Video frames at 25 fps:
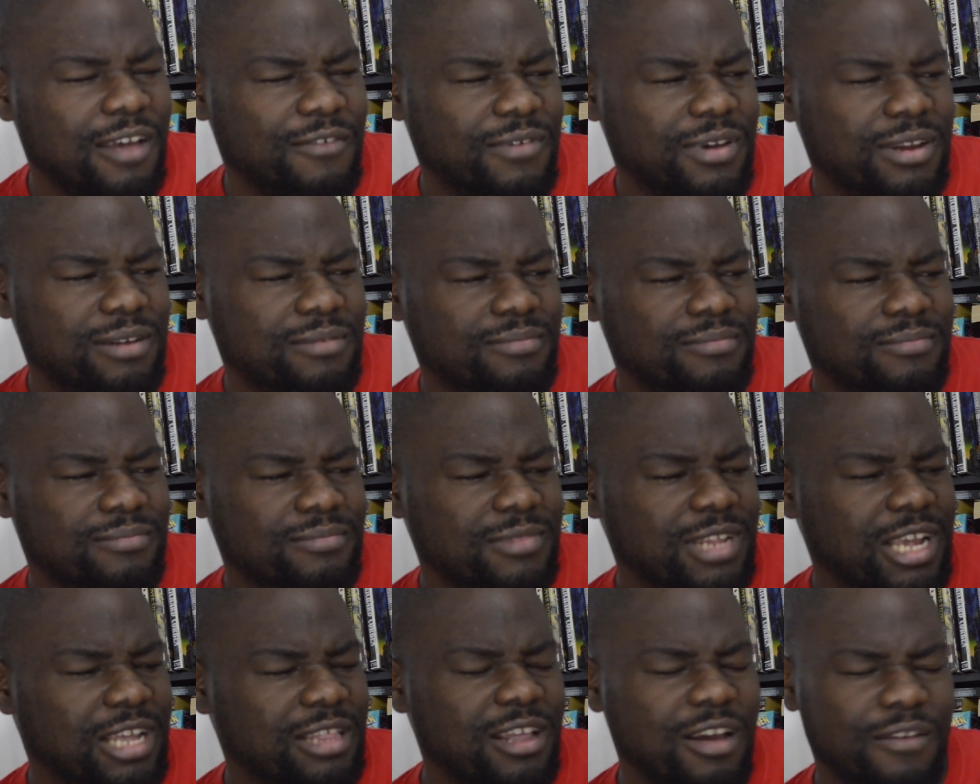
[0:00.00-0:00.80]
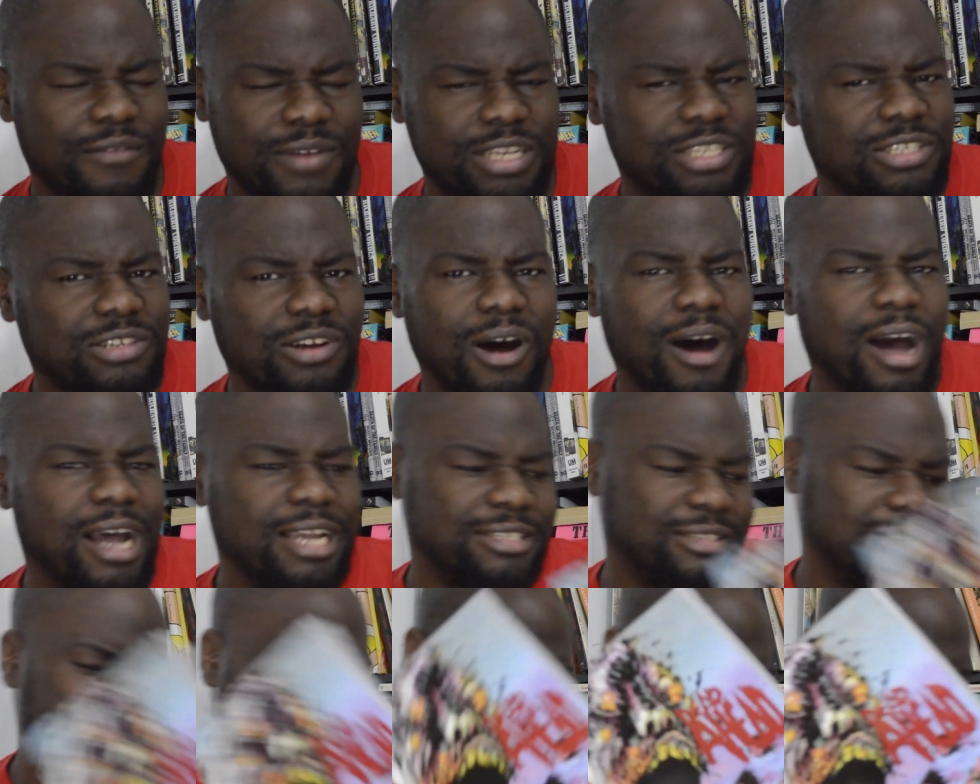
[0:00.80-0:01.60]
love it. I love it. It's
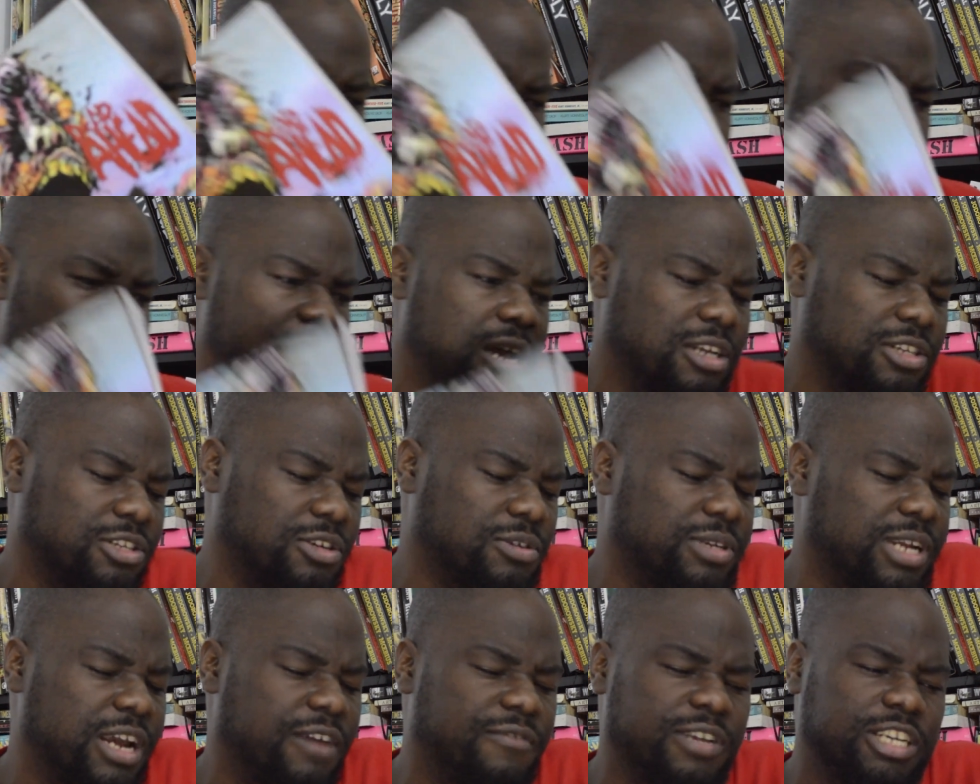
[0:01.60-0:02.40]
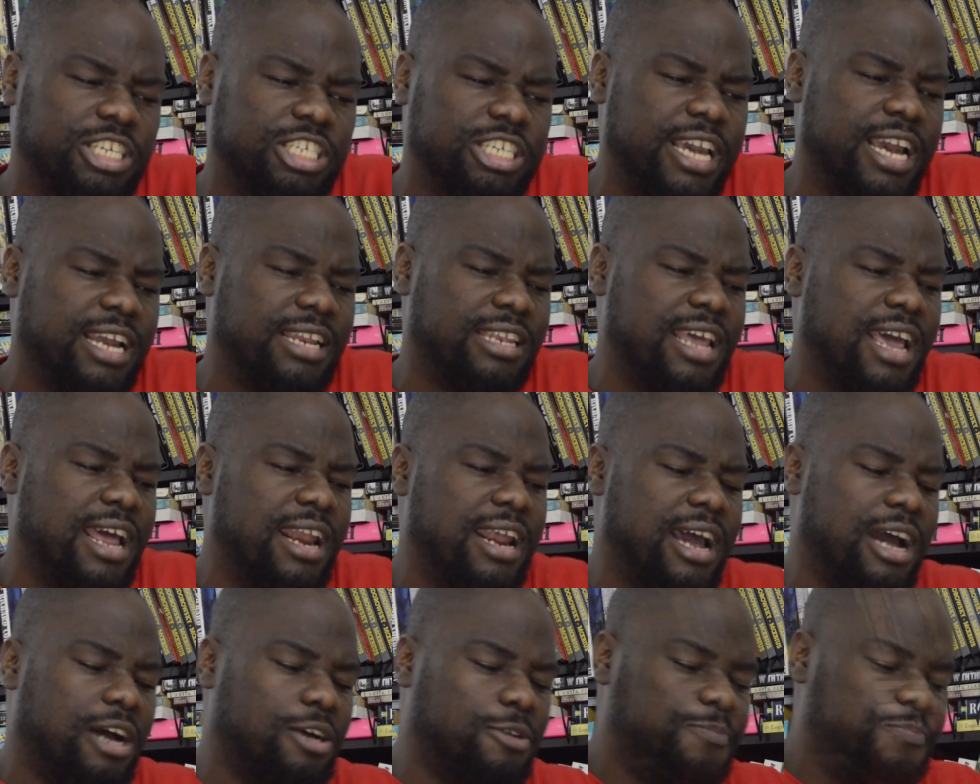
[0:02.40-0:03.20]
awesome. So definitely check
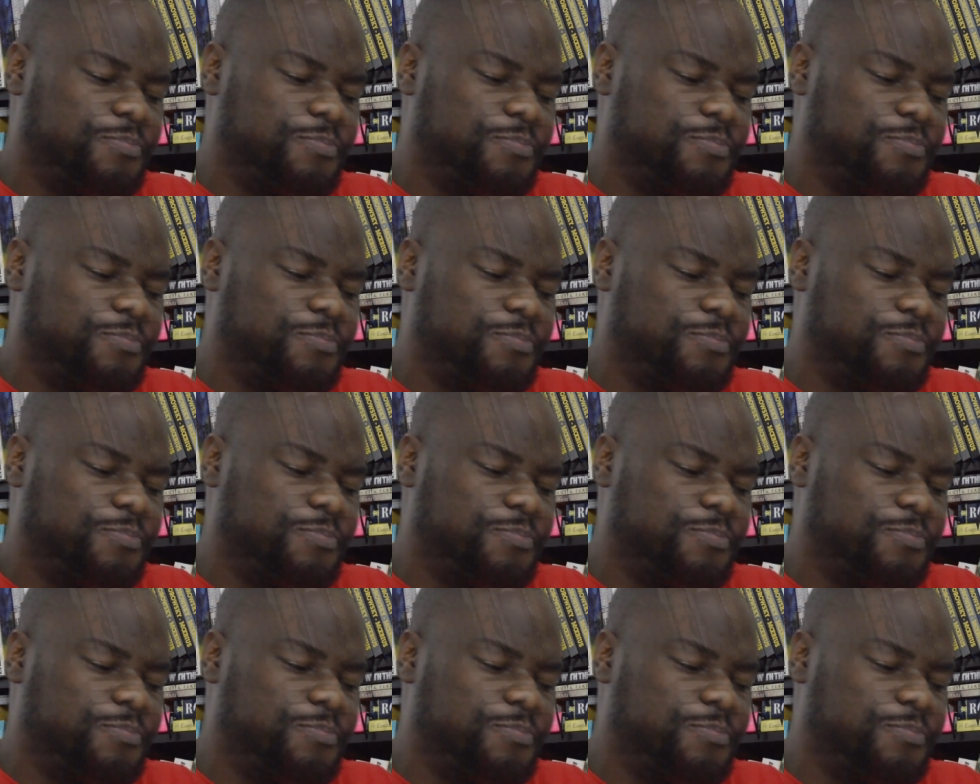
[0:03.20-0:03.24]
that